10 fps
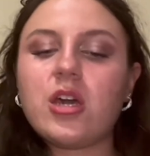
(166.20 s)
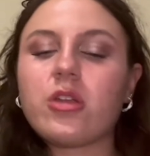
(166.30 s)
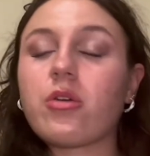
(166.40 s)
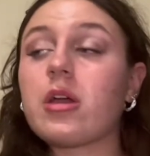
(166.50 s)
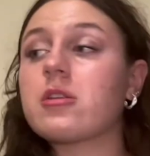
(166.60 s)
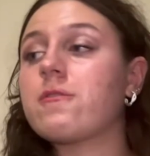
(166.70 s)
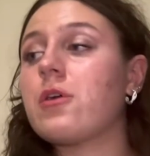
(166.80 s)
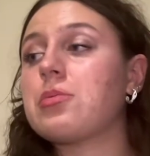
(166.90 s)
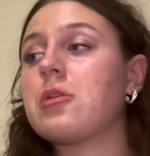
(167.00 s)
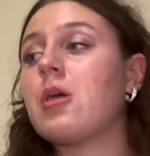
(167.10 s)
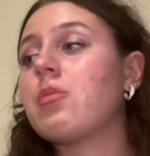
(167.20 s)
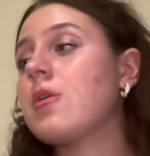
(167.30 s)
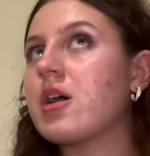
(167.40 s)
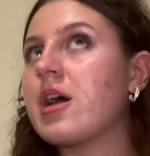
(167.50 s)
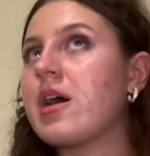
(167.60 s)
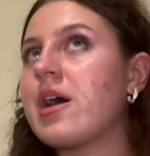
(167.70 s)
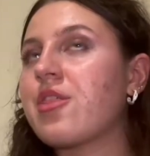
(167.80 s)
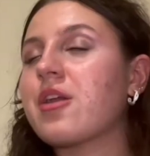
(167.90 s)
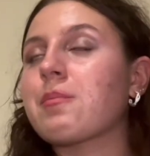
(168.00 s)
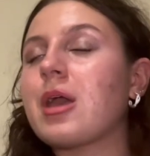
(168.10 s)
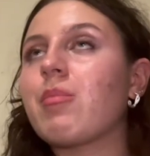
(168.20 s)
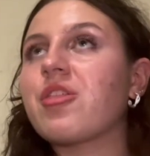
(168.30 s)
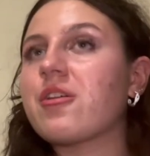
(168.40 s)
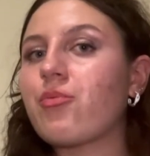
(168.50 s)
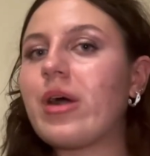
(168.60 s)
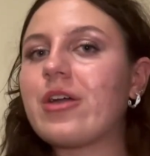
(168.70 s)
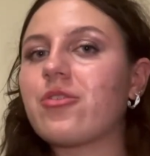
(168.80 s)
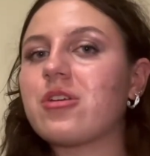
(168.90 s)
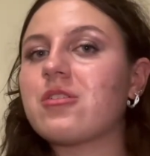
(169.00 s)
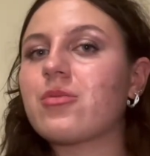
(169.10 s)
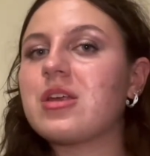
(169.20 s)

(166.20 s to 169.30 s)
trying to freshen up. I think maybe that's why I got into it,